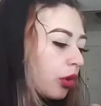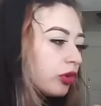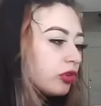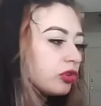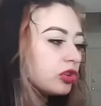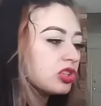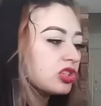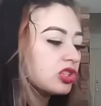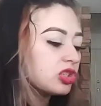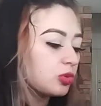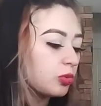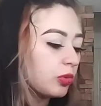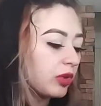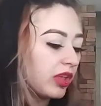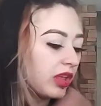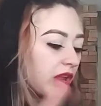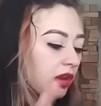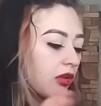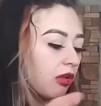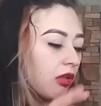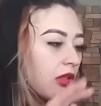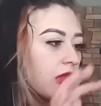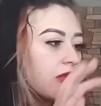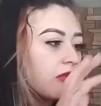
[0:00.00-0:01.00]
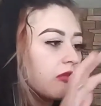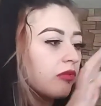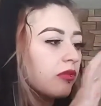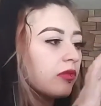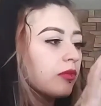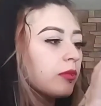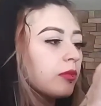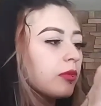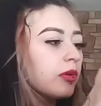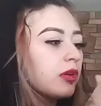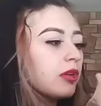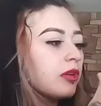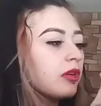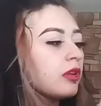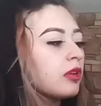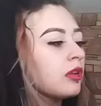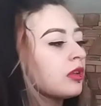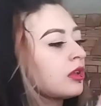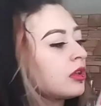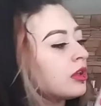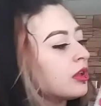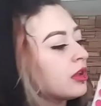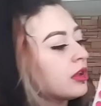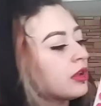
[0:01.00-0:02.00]
just so we get all of them.
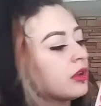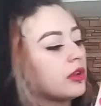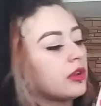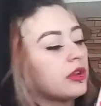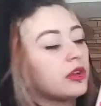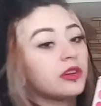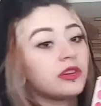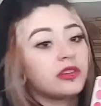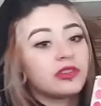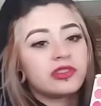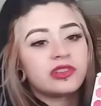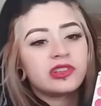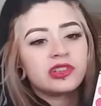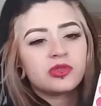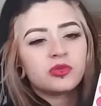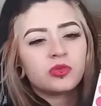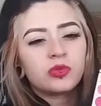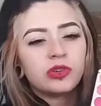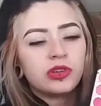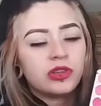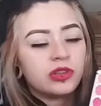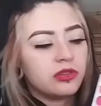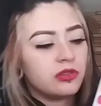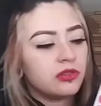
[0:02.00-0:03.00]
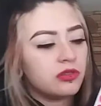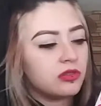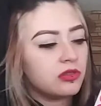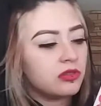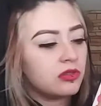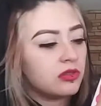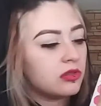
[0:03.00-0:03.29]
There's this one.